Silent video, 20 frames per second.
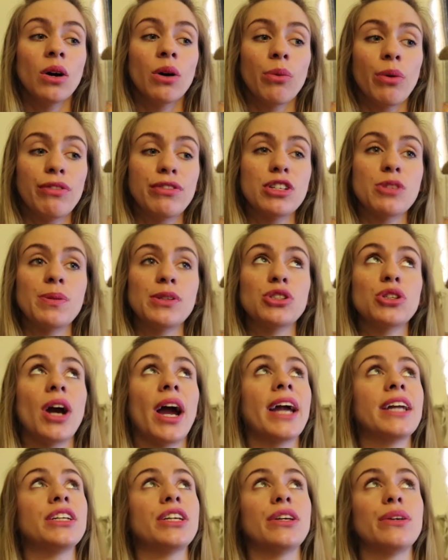we've just been
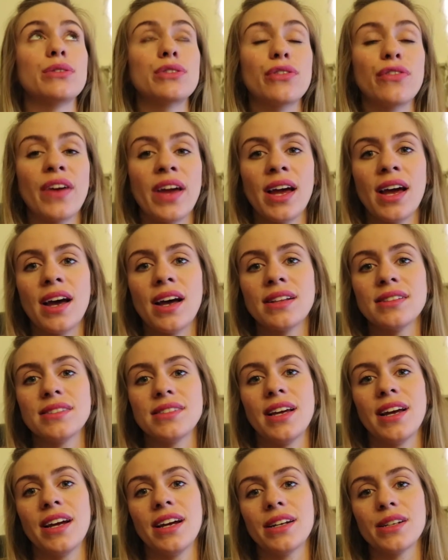trying to use
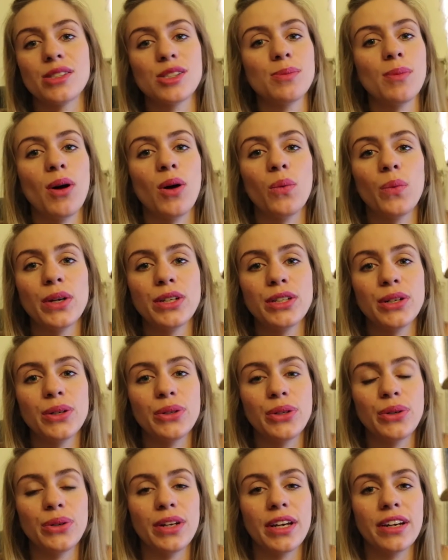fans and a small window
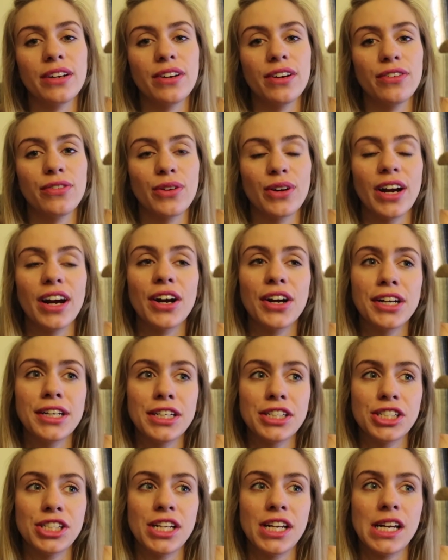unit for air
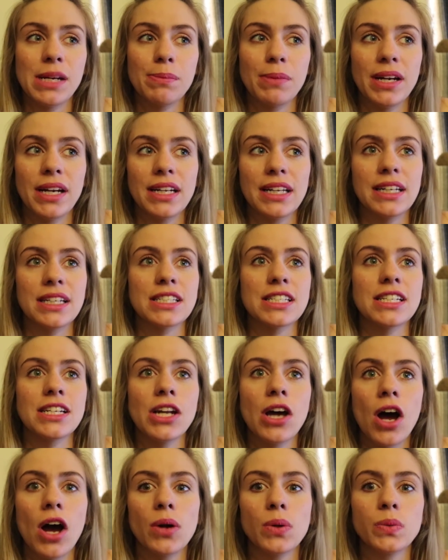conditioning, but it is
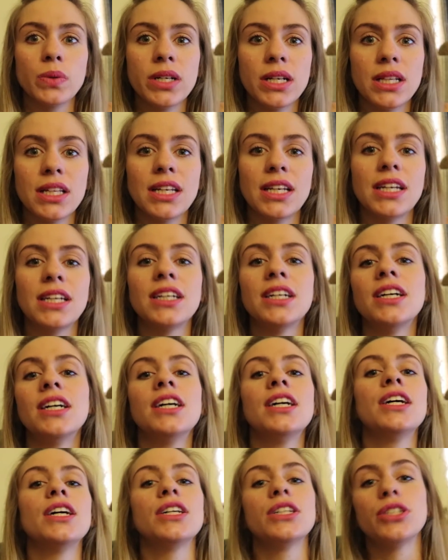not really
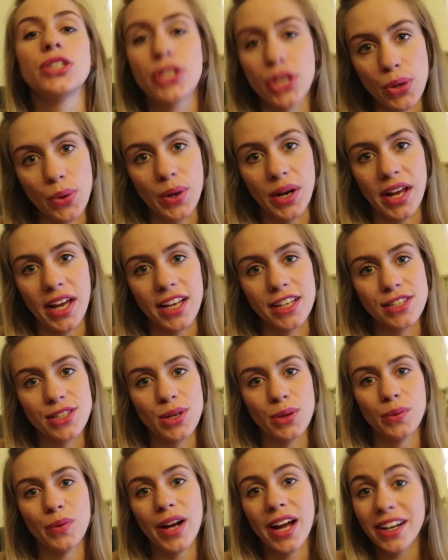doing it.
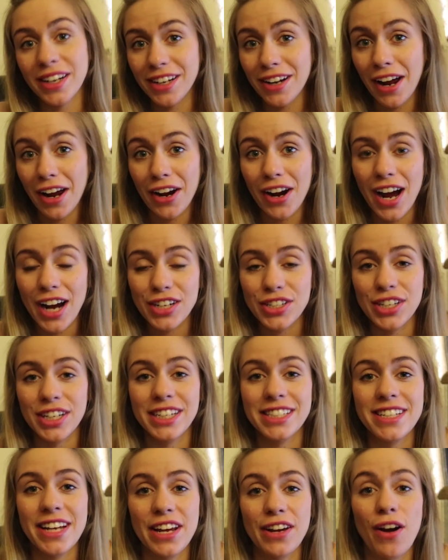So Randy and I are actually
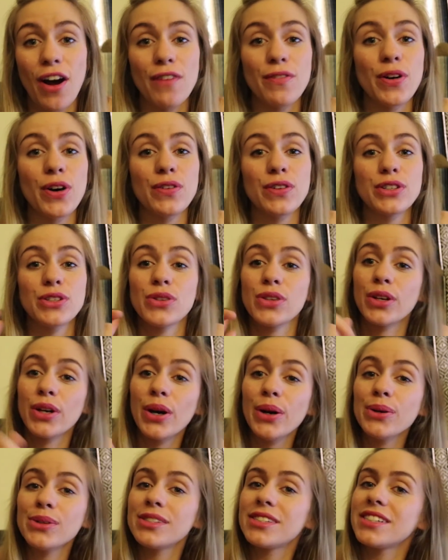going to take off over to the
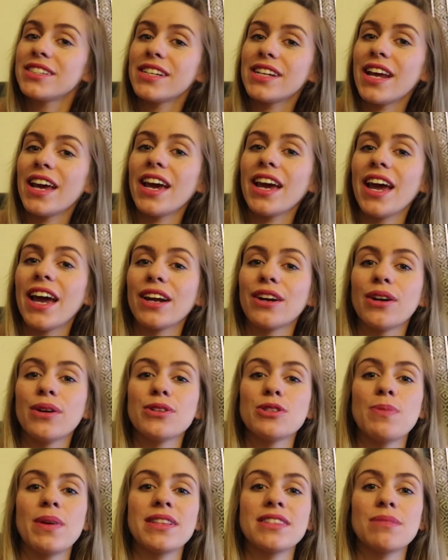coast today and go
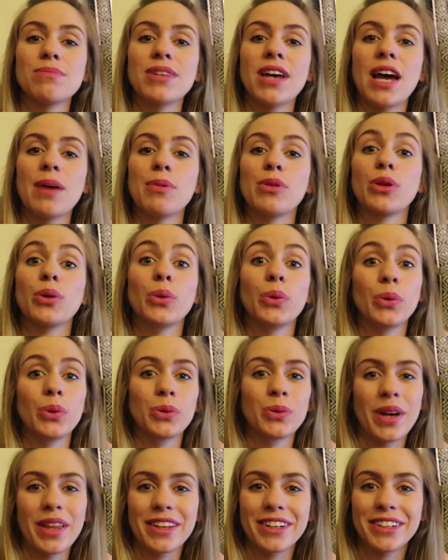spend some time in the
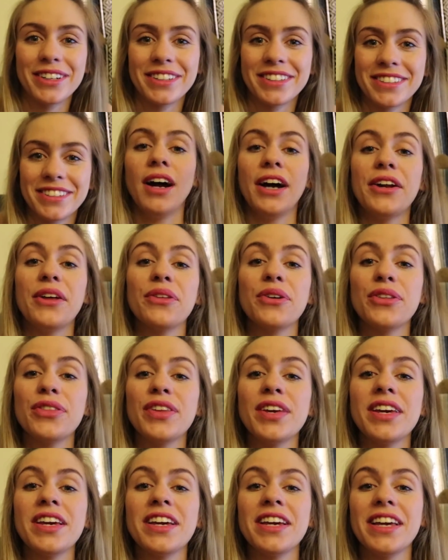cool weather. Another
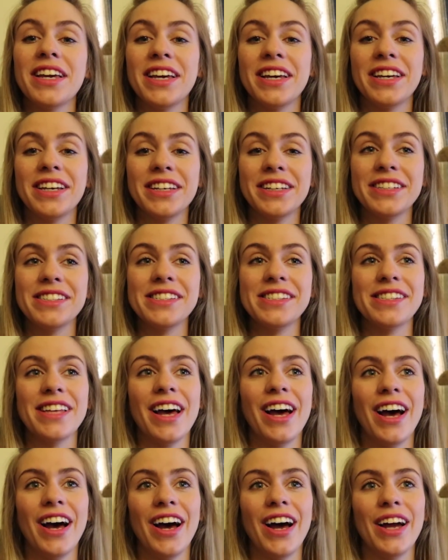thing is,
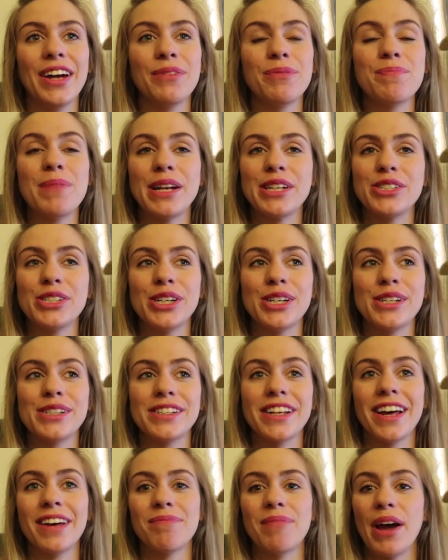I
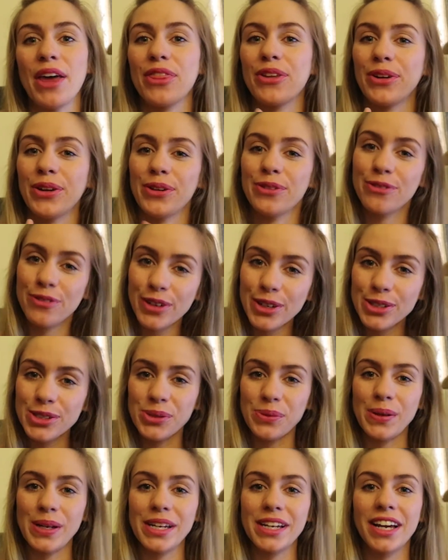mentioned my
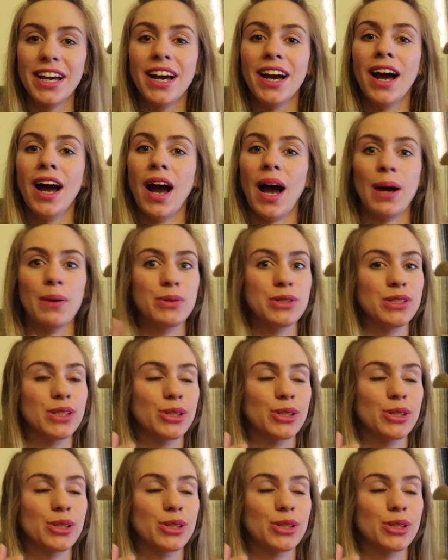31st week, I was